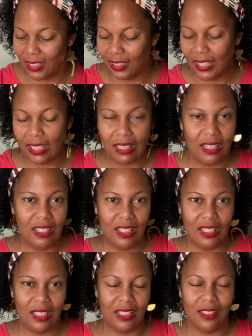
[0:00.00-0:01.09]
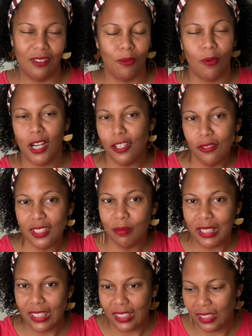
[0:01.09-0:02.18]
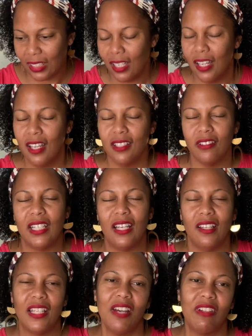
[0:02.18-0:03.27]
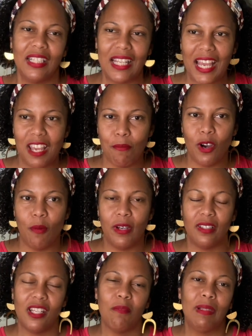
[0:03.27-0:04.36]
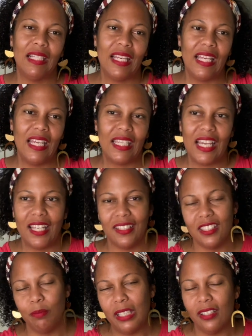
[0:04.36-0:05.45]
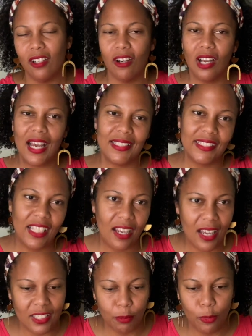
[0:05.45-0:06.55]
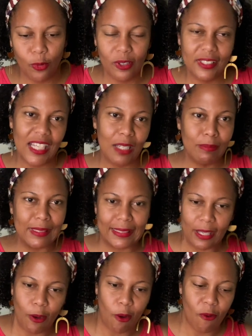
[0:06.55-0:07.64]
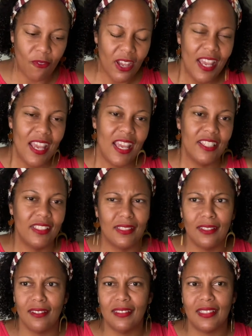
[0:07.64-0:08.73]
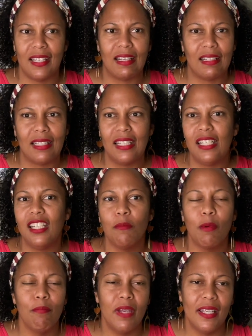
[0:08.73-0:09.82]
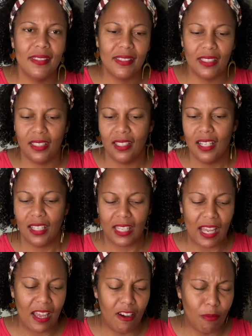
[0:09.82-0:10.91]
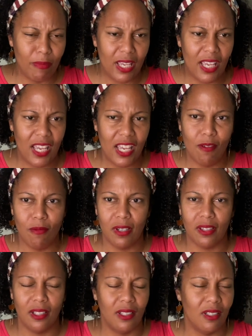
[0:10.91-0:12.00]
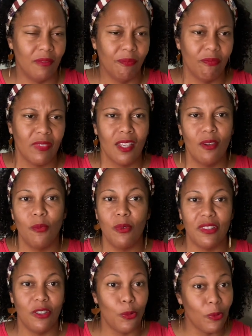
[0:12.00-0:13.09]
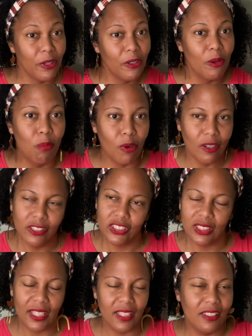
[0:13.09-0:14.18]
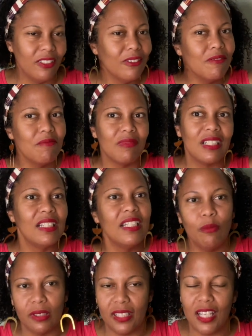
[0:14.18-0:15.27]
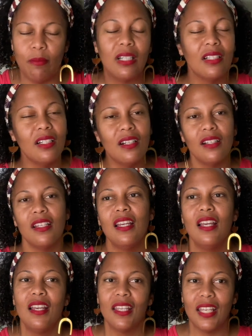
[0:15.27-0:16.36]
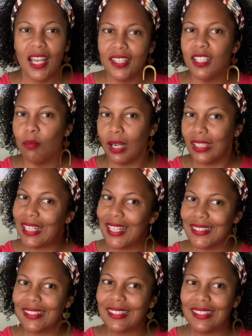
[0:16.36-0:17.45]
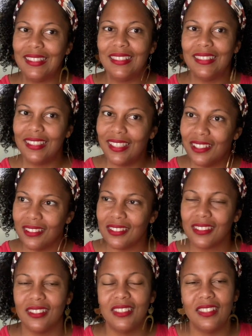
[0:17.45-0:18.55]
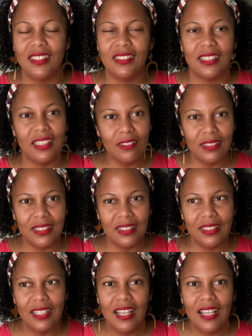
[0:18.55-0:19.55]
Like, why are you telling me anything? So anyhow, they have a light moment. They're playing. Kathy's being her Ozzy Osbourne type self, and she starts like cleaning up a mess that Kyle made with a grill brush. Like, you don't clean with that, but clearly Kathy probably hasn't cleaned in years, because she's a Hilton,